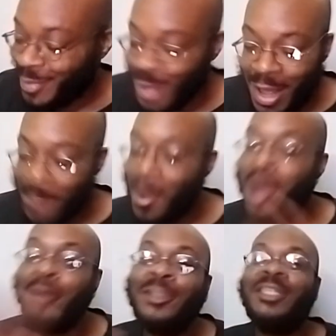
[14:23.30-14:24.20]
I'm a
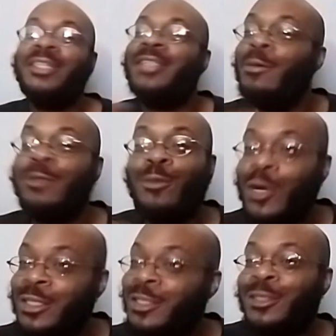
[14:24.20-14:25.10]
Hirsch because I was
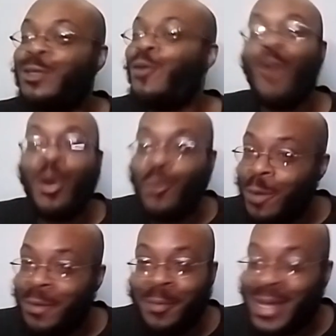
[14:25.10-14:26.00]
once a scorned
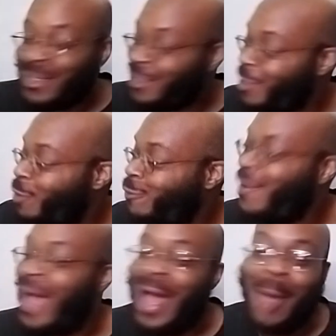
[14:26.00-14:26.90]
woman myself.
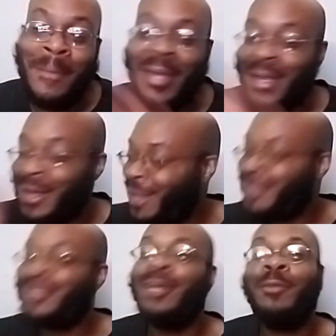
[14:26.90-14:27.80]
I've been there. It
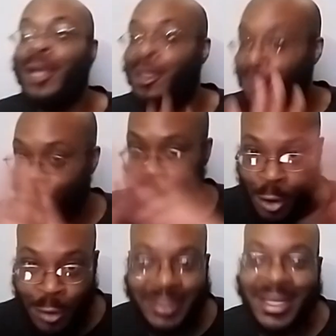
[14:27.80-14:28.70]
took me a
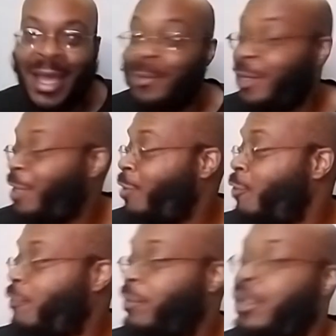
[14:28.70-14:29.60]
long time to get
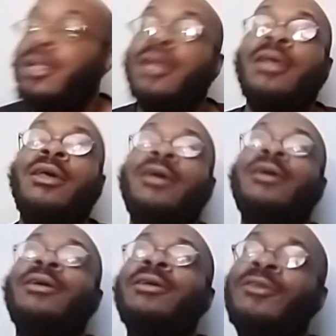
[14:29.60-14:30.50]
over it.
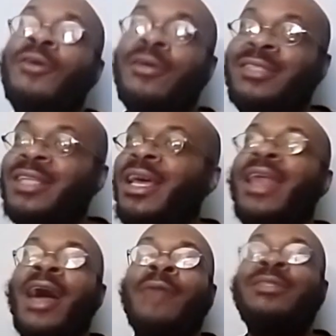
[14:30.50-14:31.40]
You know what I'm saying?
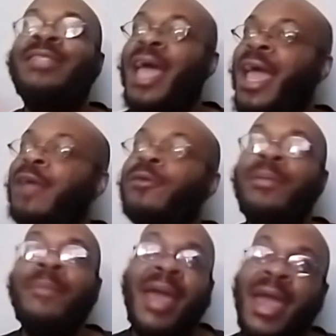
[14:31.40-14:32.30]
I was angry,
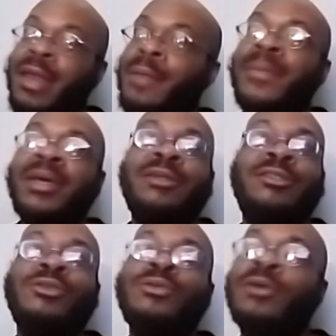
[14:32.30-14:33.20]
mad, and bitter
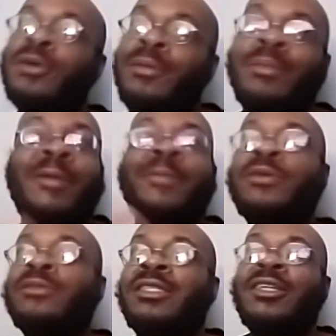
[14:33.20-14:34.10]
too, girl. And people
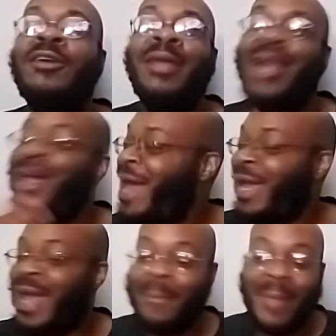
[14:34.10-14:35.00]
used to tell me that, and I
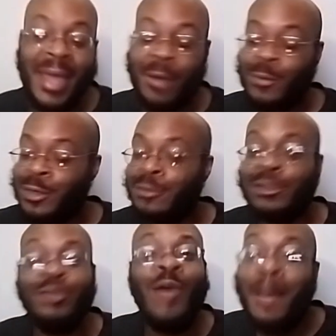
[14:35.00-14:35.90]
got mad with them
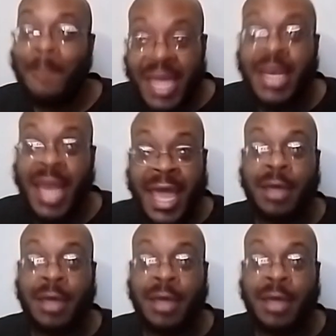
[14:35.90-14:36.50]
too. I've been there.